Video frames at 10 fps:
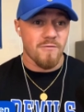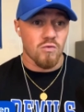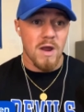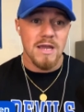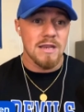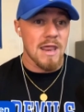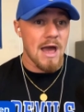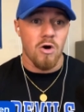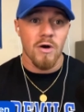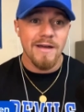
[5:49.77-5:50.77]
for right
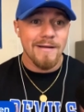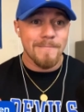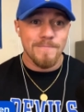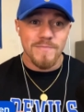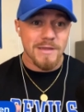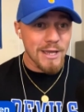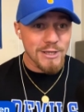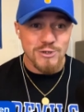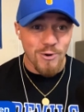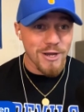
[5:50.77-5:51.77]
now,
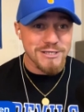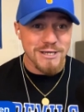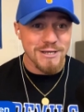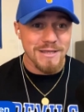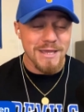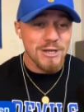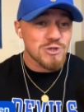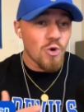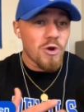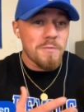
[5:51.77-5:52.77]
it's crazy. They just
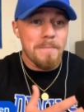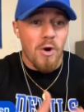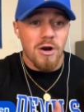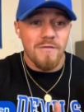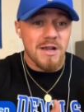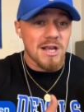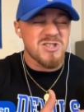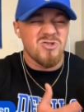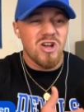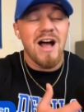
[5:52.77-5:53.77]
don't want to be a part of it because they're
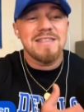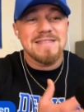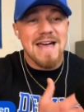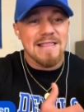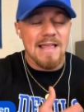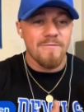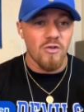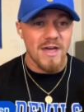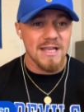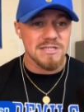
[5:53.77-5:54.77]
not to that level,
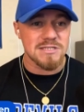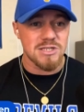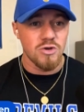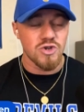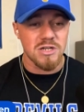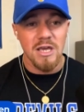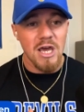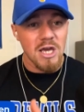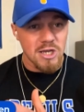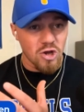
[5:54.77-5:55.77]
that institution.
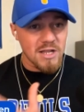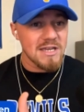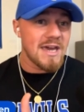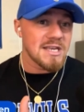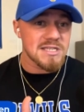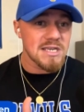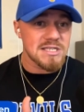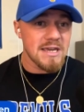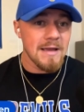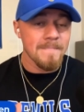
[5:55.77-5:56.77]
You look at the
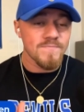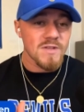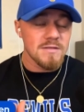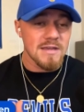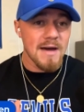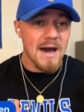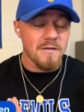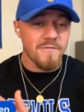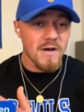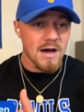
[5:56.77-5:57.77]
ACC, the amount
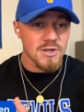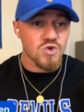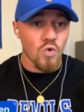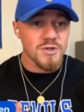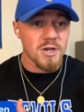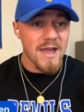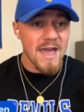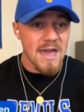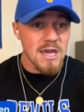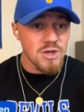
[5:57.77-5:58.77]
of uh, schools that are
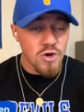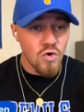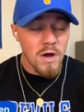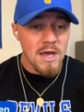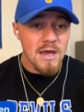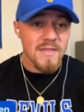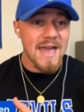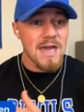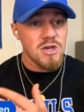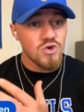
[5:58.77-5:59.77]
AAU, the
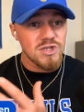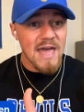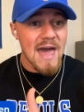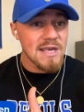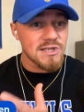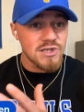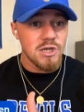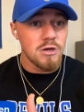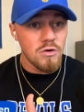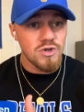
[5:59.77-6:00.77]
AAU status is
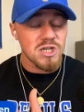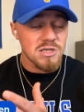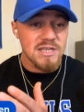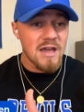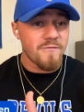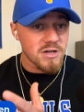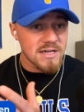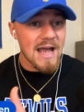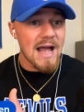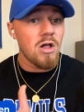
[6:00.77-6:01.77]
huge. Stanford and
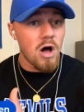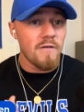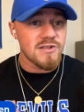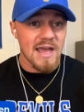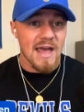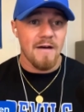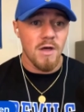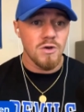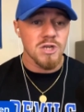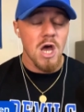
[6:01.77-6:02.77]
Cal obviously have
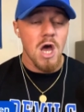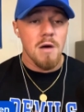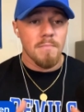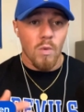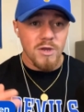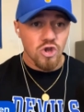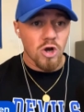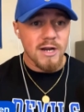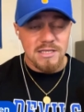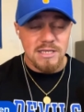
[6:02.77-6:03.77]
those. But when you
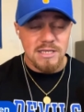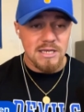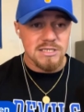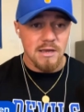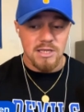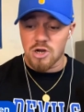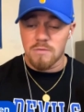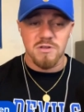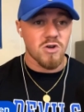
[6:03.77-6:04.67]
look at these in terms of